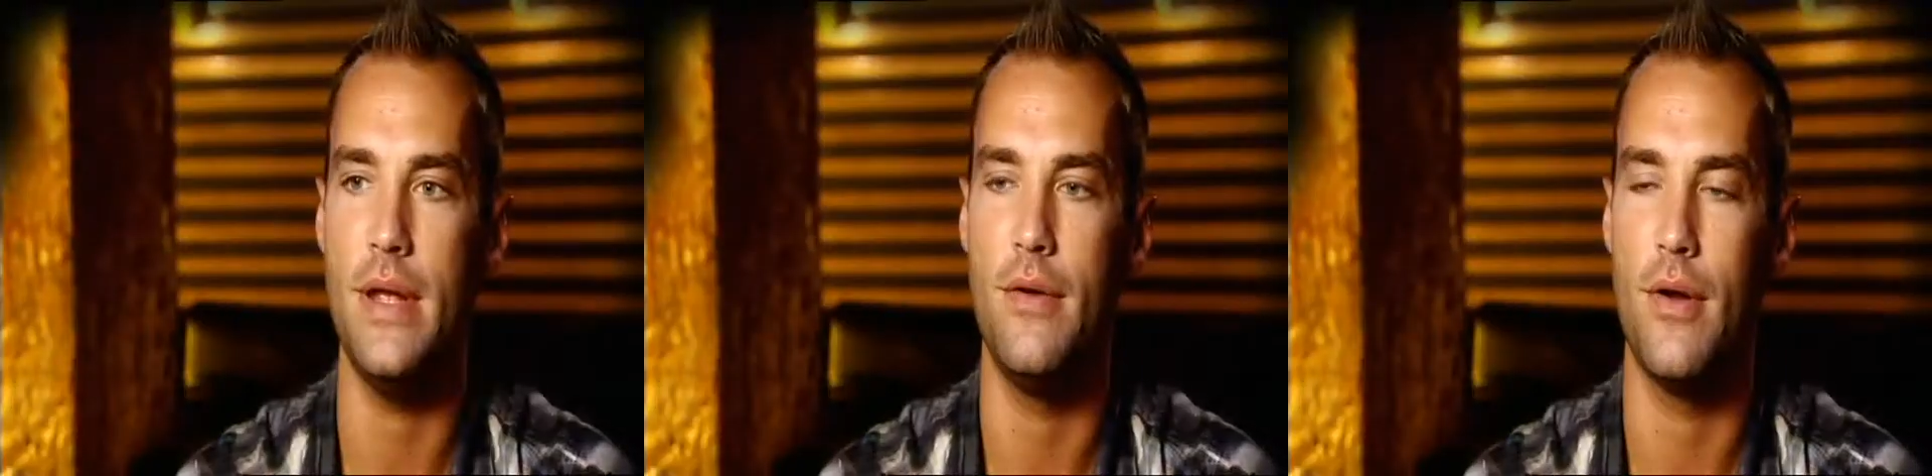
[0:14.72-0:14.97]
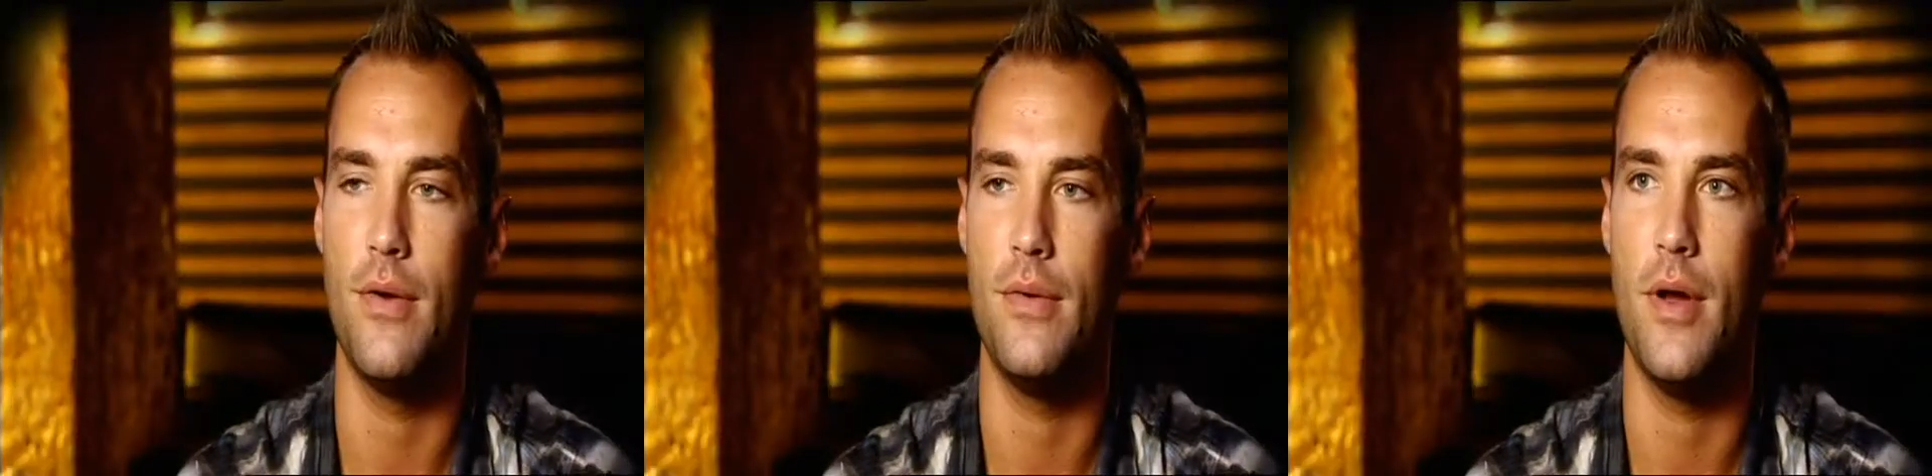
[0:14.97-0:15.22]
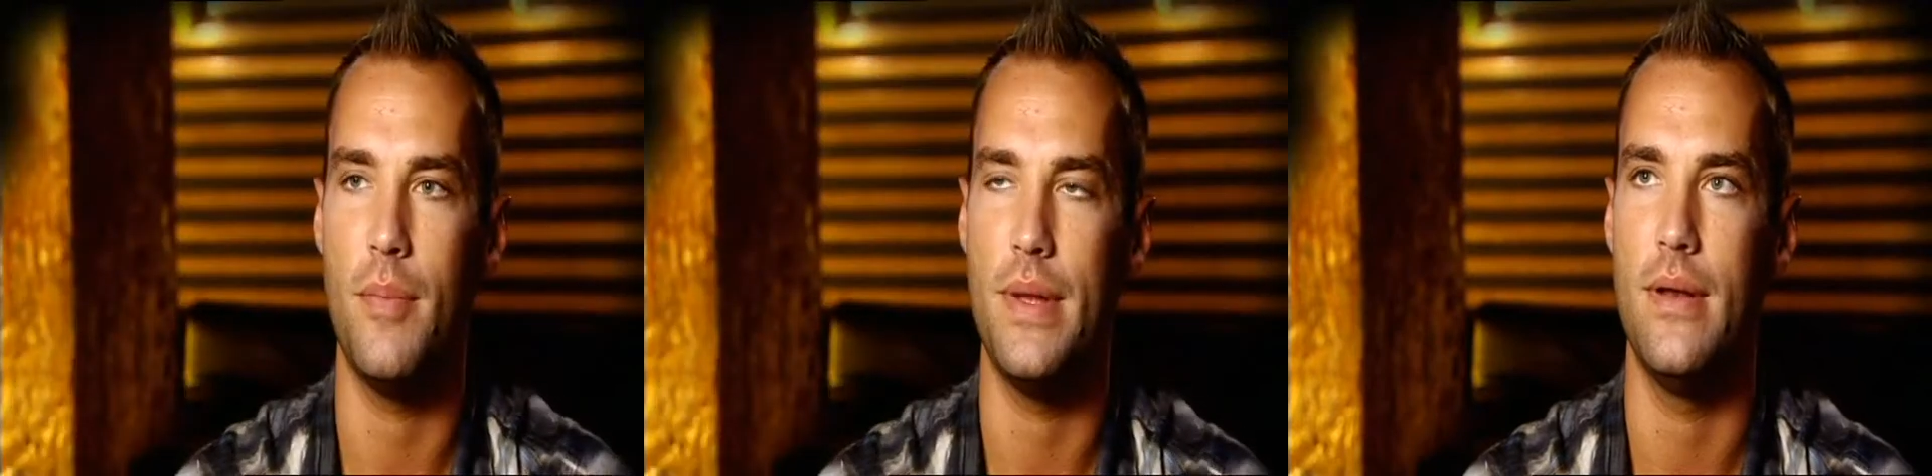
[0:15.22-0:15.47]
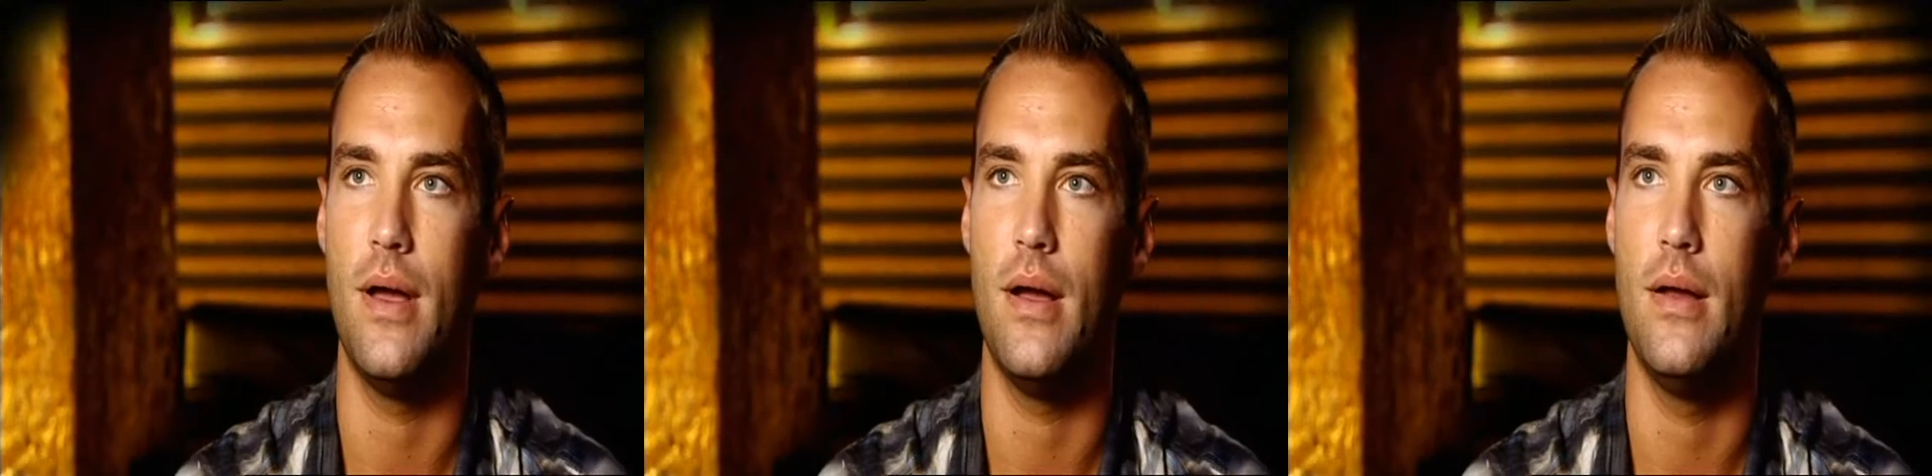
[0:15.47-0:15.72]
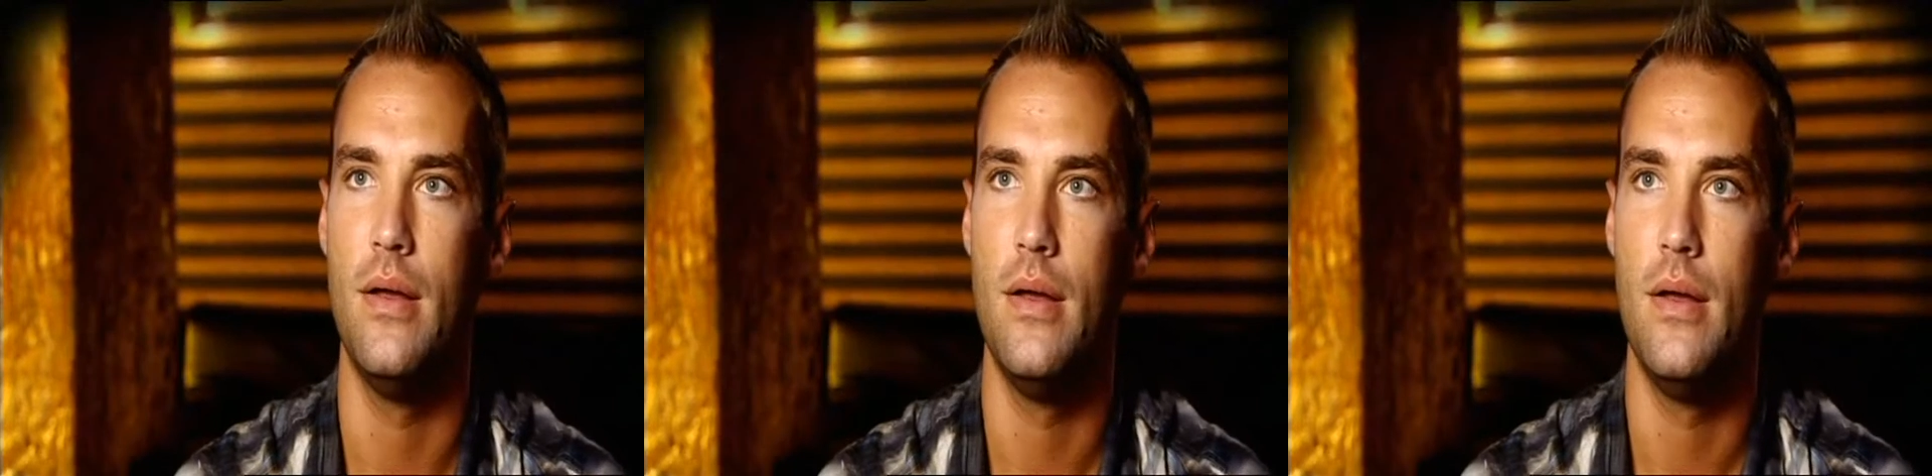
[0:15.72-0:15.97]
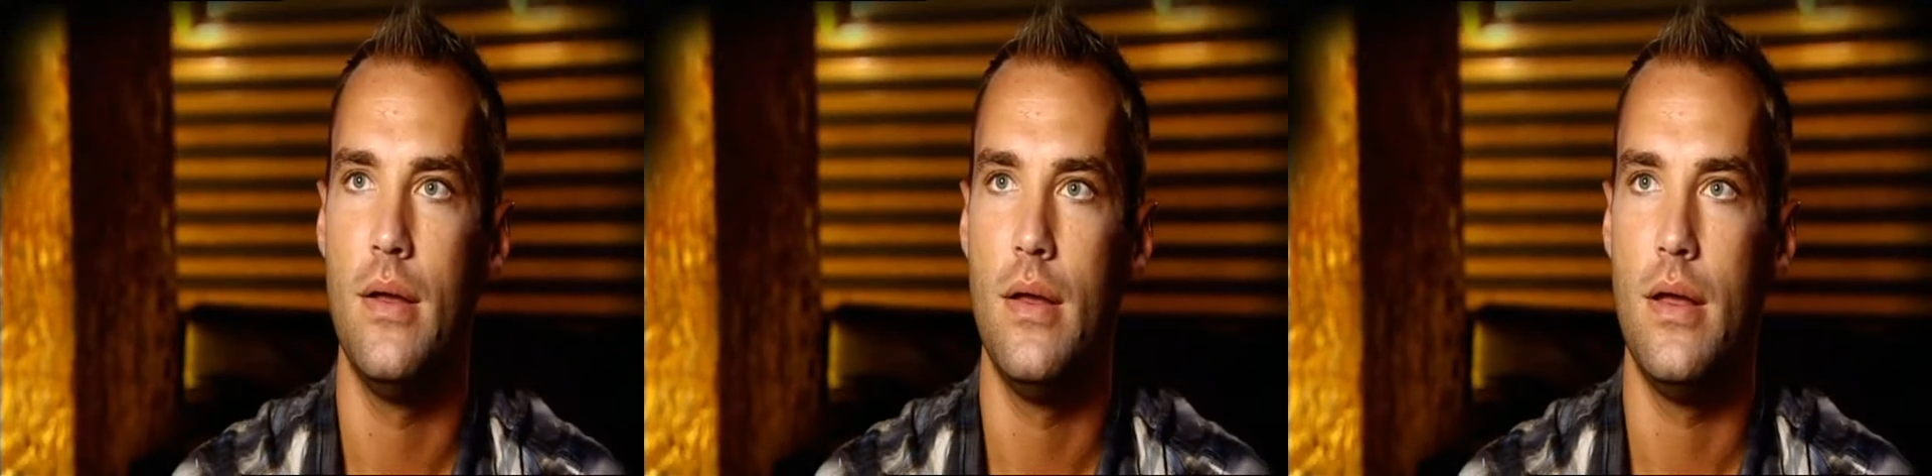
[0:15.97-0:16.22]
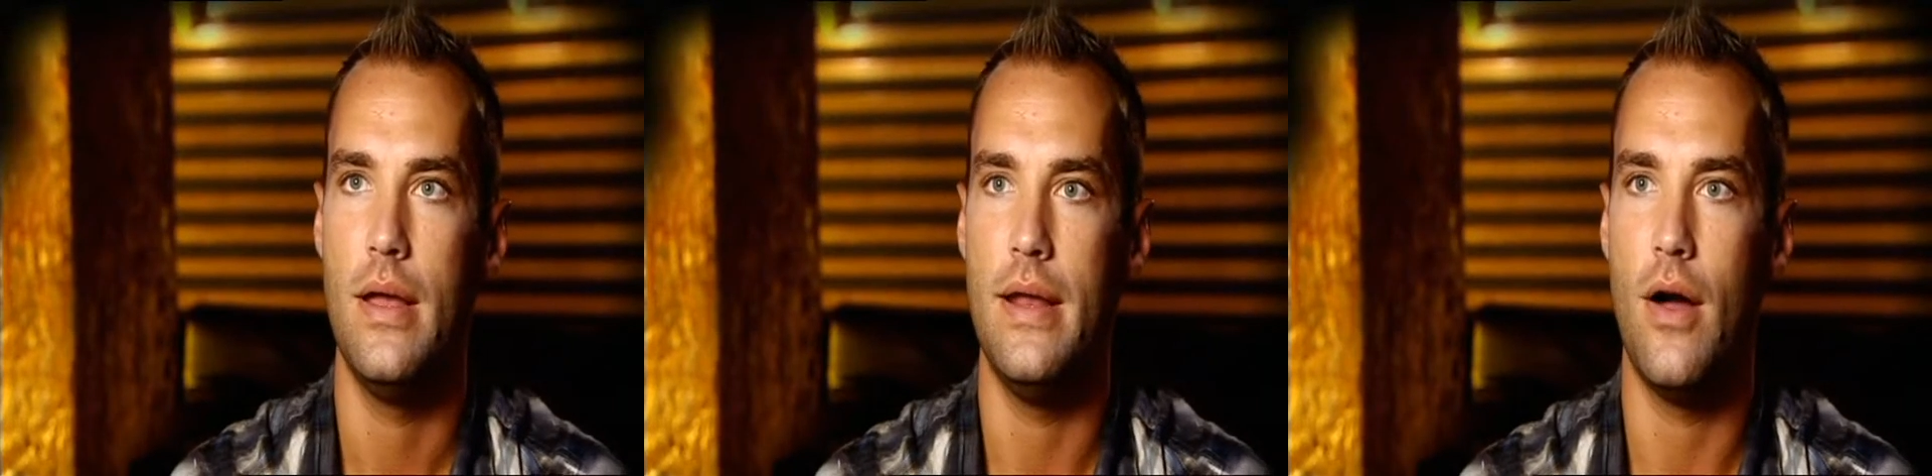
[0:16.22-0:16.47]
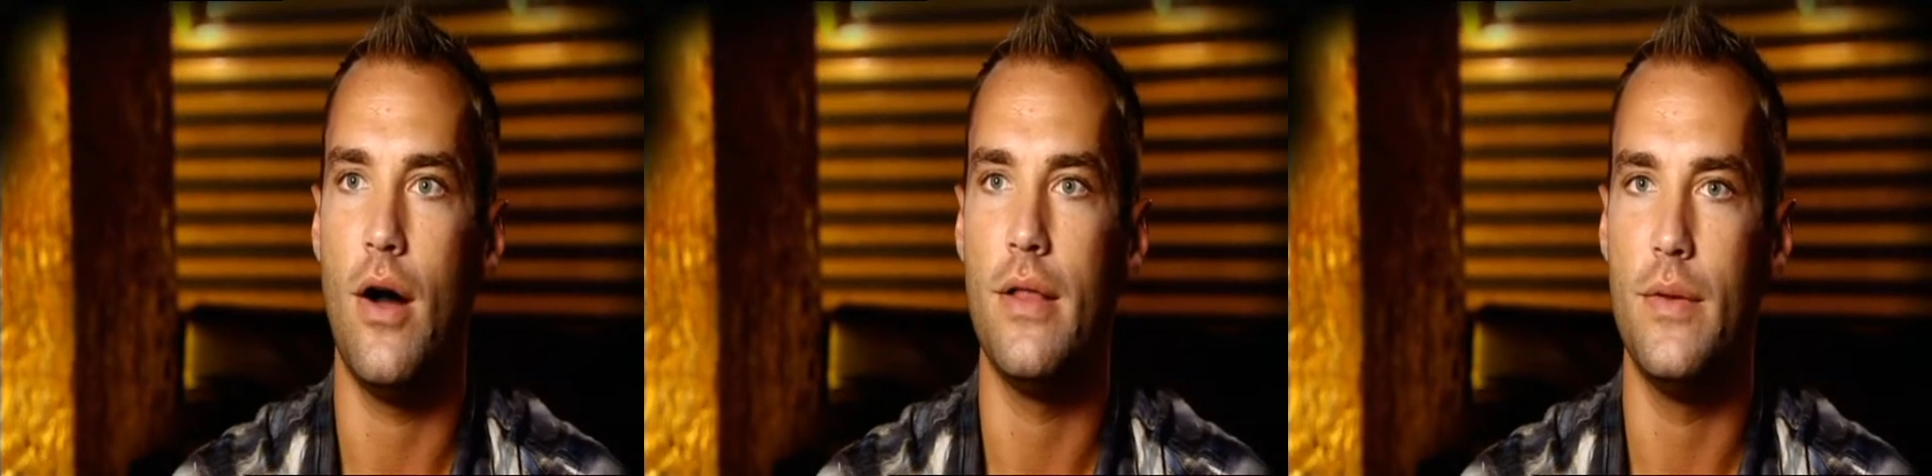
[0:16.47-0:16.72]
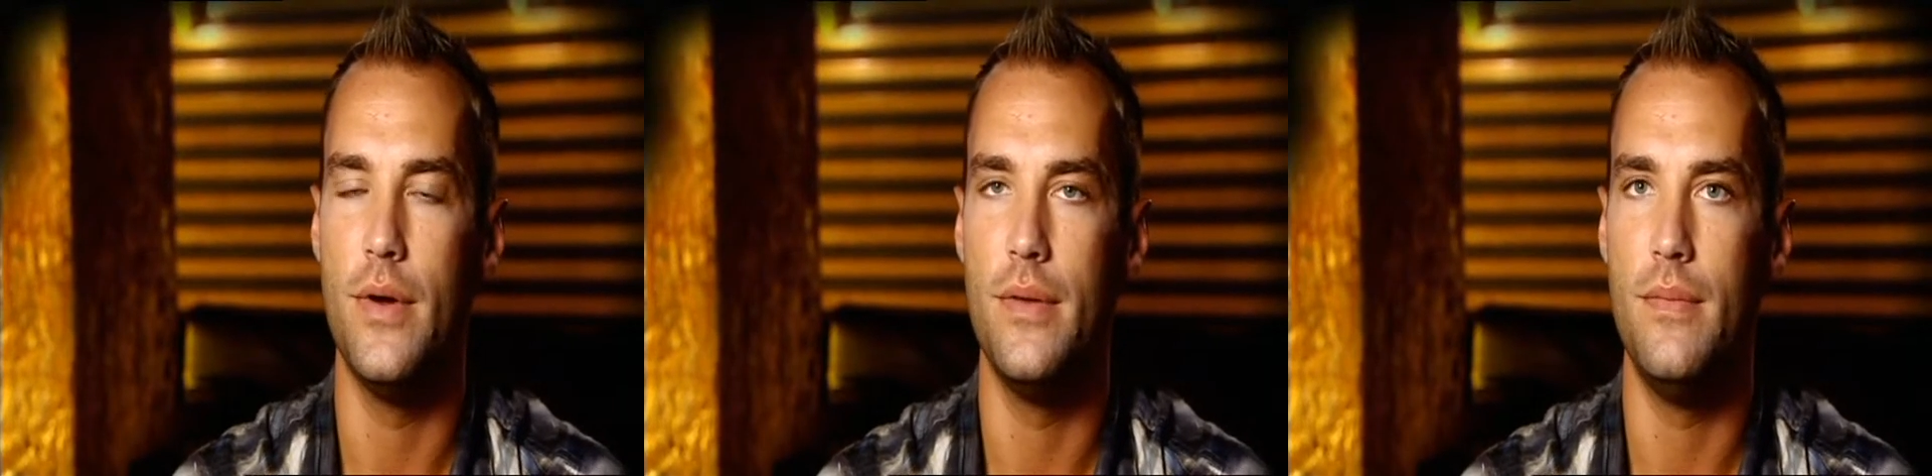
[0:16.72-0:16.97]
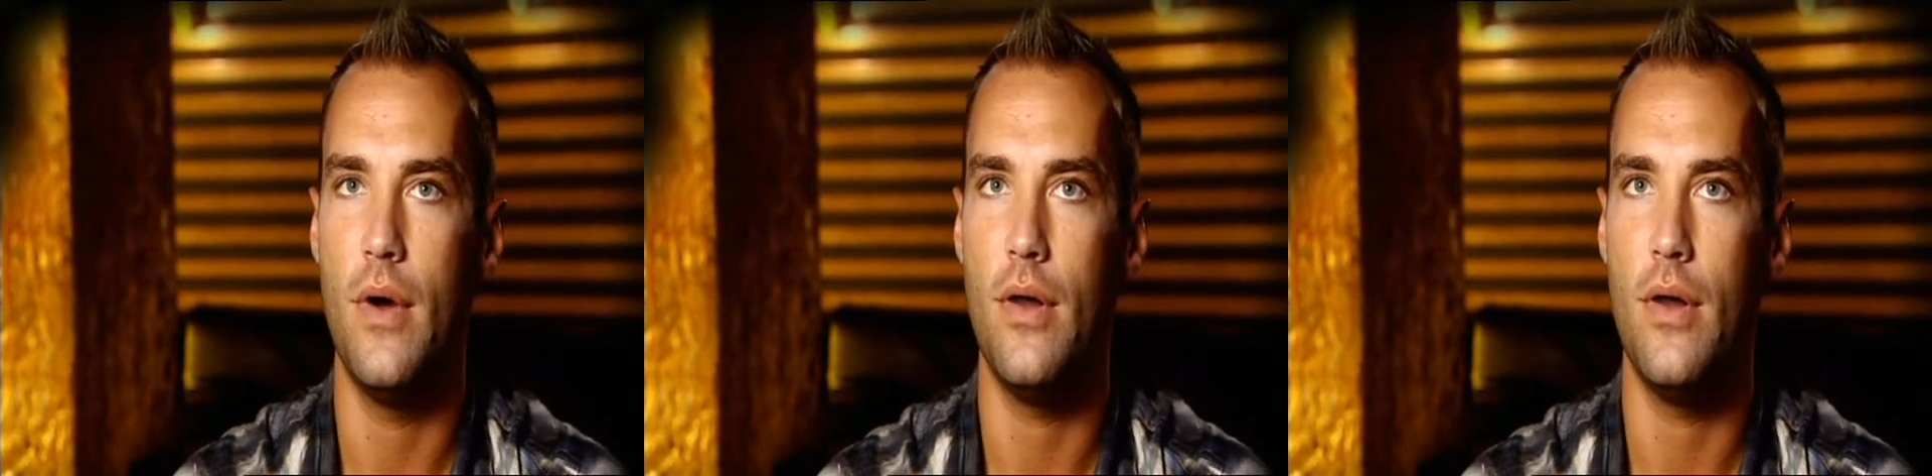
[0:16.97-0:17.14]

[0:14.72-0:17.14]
me, growing up in uh, in Hollywood,